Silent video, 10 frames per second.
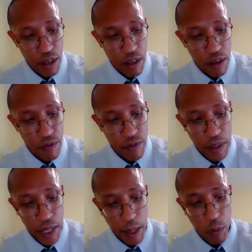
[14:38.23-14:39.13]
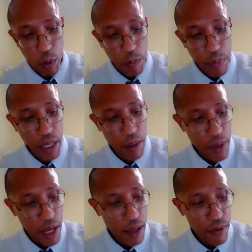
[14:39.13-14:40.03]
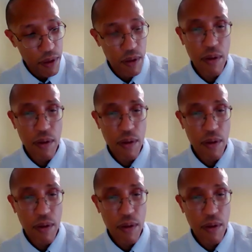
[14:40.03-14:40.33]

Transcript: of an optimal picking path